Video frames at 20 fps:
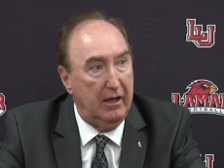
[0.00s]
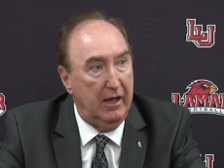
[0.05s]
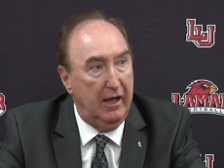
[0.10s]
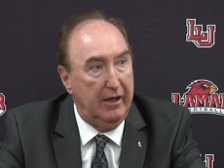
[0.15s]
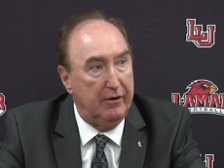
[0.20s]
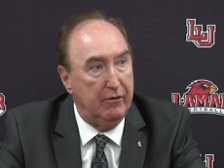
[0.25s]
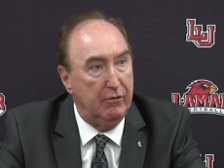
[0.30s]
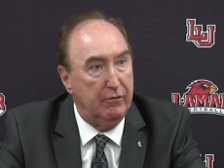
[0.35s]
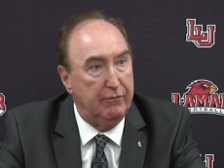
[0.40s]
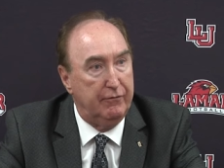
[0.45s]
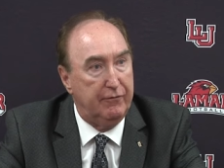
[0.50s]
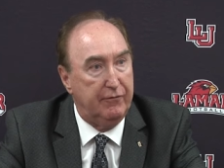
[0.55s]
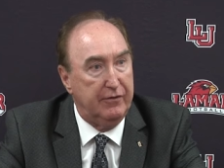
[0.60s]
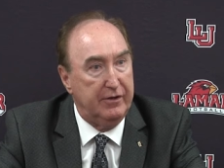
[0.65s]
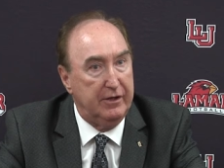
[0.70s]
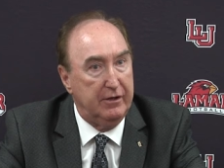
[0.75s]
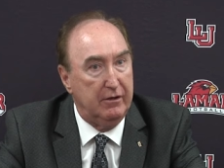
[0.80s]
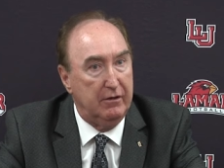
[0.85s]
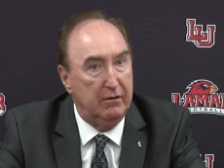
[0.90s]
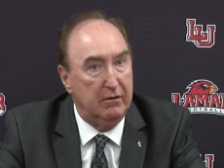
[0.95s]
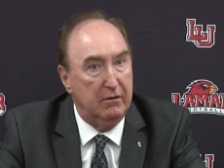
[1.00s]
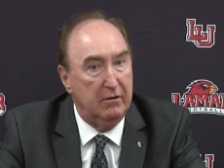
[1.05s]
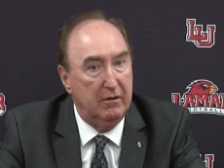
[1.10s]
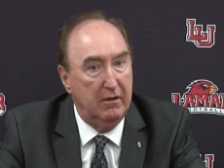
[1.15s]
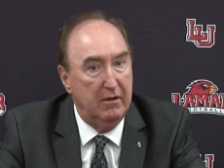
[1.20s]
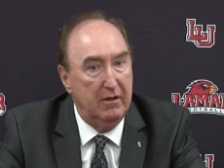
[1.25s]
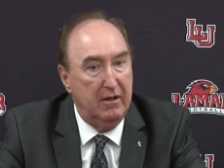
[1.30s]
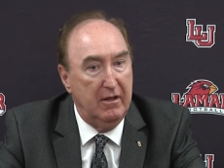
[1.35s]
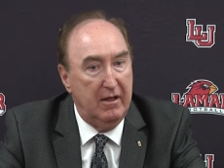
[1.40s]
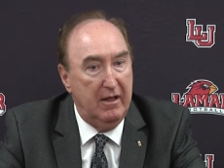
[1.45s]
I don't feel
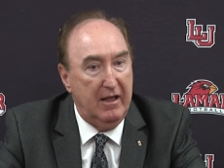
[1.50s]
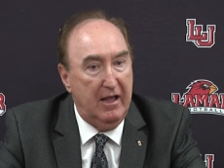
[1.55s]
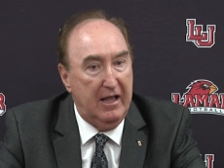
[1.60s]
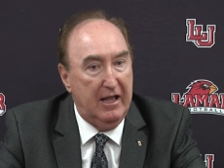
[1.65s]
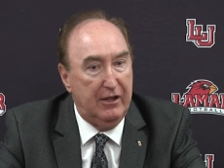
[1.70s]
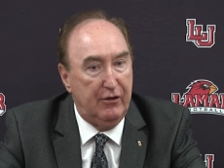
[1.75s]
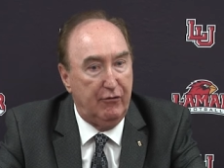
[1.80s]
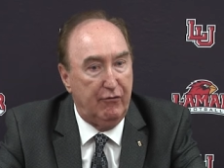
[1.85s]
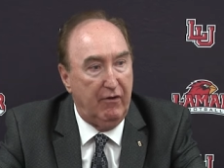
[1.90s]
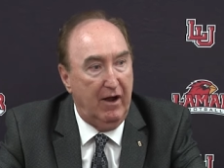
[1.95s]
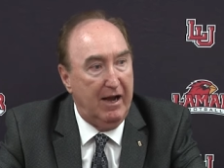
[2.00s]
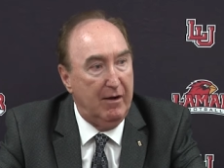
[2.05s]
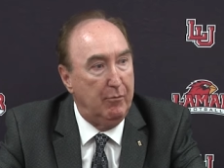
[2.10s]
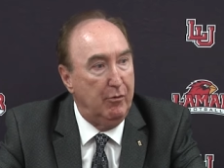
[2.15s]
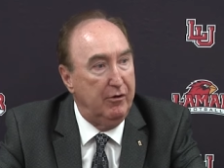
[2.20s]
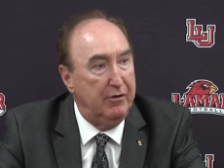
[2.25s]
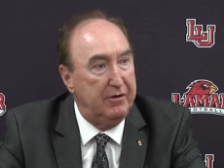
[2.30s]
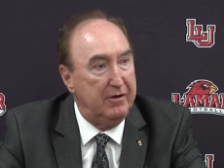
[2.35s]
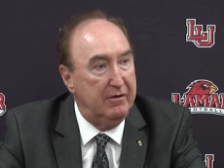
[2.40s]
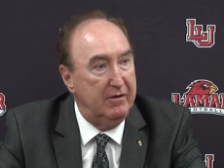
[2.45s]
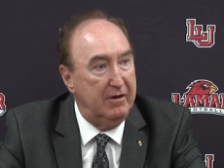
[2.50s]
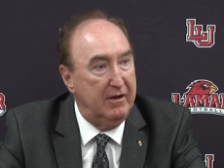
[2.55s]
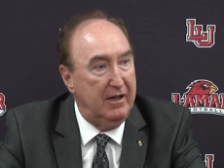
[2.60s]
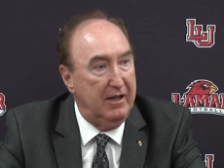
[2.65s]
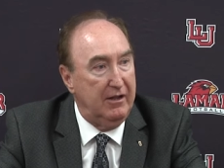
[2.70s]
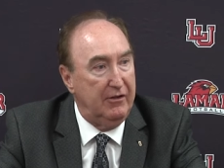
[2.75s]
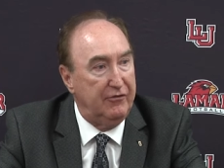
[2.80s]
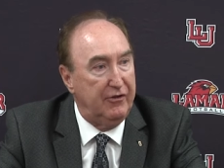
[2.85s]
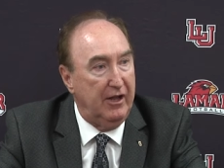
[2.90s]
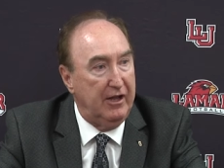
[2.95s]
as vibrant
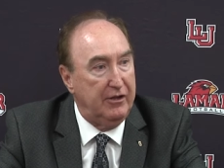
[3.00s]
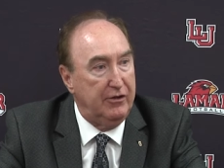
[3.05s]
as I